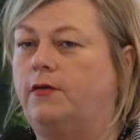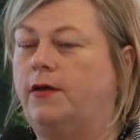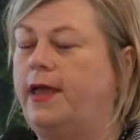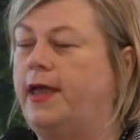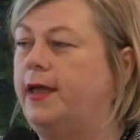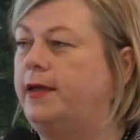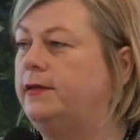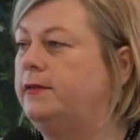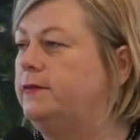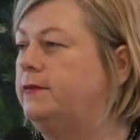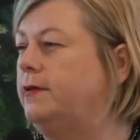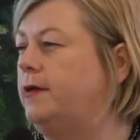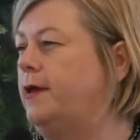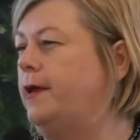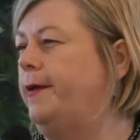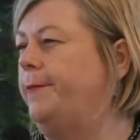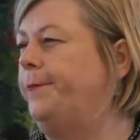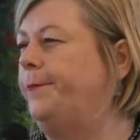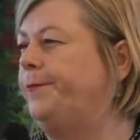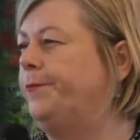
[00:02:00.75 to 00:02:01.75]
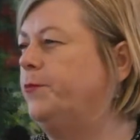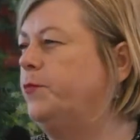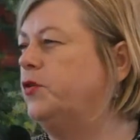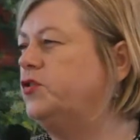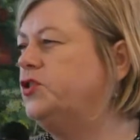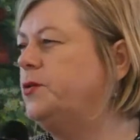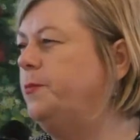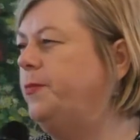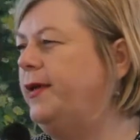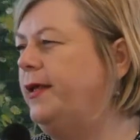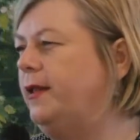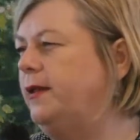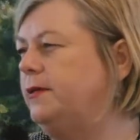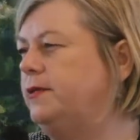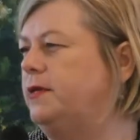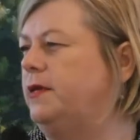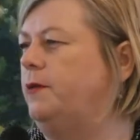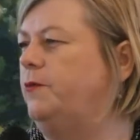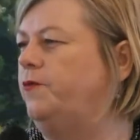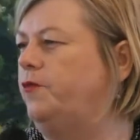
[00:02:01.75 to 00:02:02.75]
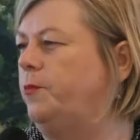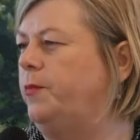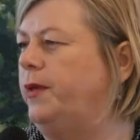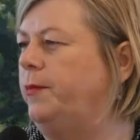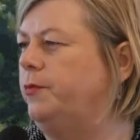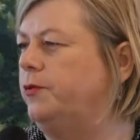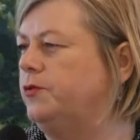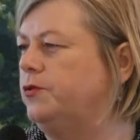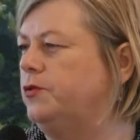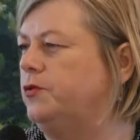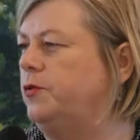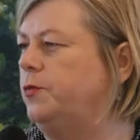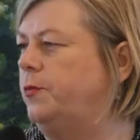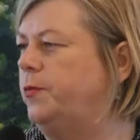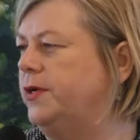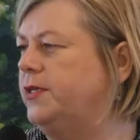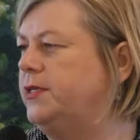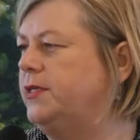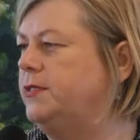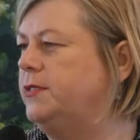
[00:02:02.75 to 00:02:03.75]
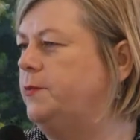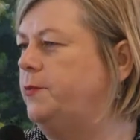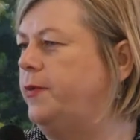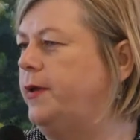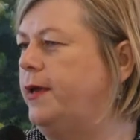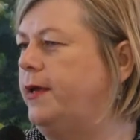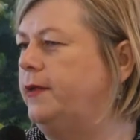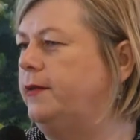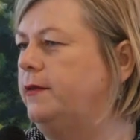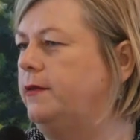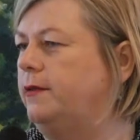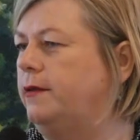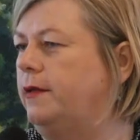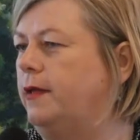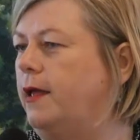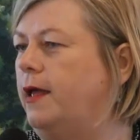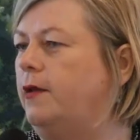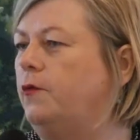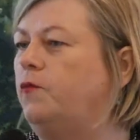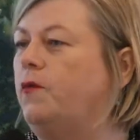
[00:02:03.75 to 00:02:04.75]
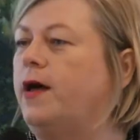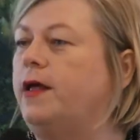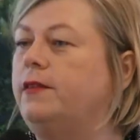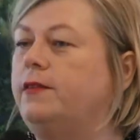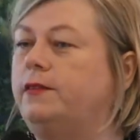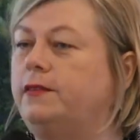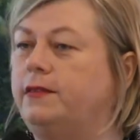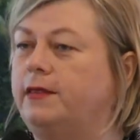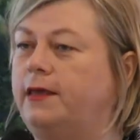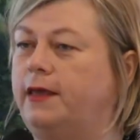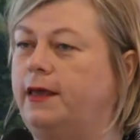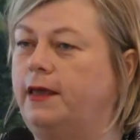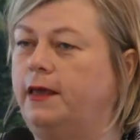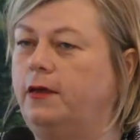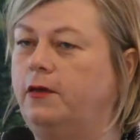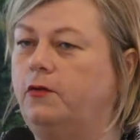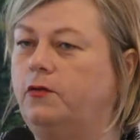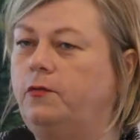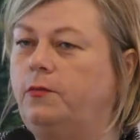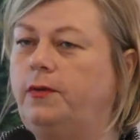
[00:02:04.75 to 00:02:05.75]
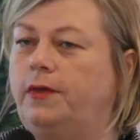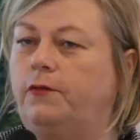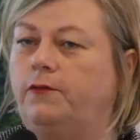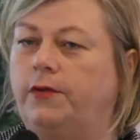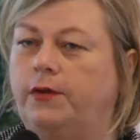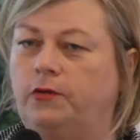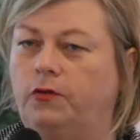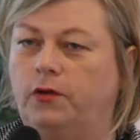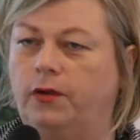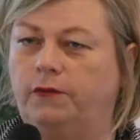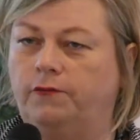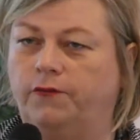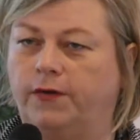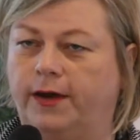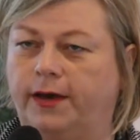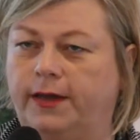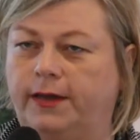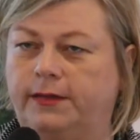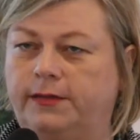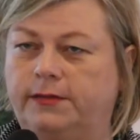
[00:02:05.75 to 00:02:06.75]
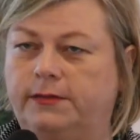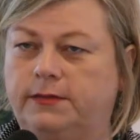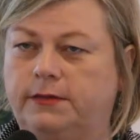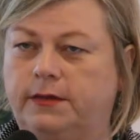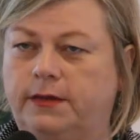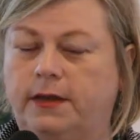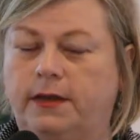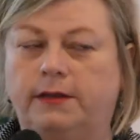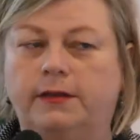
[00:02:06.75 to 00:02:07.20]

create possibility for people to participate. And one thing could be when you invite